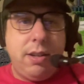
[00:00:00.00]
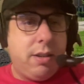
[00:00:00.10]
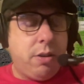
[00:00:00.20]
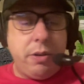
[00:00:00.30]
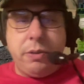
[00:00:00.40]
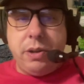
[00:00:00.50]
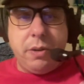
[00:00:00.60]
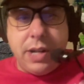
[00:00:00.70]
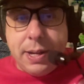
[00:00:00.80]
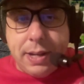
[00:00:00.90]
going to a
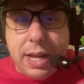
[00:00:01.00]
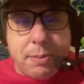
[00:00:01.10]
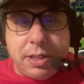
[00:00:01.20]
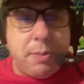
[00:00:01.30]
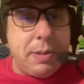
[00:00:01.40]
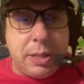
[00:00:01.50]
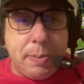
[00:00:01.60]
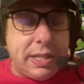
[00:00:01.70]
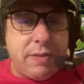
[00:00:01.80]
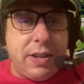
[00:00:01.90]
Notre Dame game is going to be
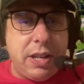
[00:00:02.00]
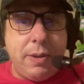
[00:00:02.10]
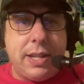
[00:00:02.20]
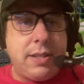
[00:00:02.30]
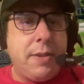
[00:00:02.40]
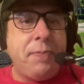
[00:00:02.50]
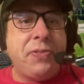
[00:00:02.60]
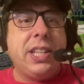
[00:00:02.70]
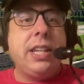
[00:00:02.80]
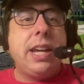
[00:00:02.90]
expensive anyways.
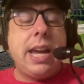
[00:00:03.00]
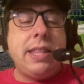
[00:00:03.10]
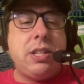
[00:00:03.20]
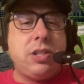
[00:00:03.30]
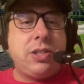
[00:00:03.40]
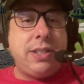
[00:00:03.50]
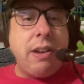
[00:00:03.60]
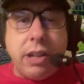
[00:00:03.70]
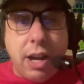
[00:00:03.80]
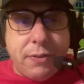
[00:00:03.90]
And then just
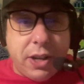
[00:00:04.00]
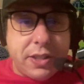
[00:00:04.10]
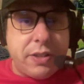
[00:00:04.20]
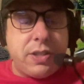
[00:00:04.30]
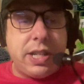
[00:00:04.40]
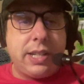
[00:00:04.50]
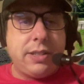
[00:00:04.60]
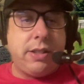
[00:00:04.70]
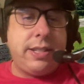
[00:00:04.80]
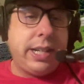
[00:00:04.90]
selling off all the other tickets
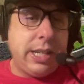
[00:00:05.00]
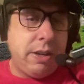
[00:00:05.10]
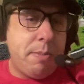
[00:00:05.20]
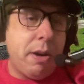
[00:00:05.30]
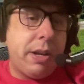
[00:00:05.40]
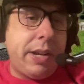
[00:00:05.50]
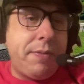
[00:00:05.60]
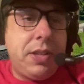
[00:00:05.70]
on the secondary market.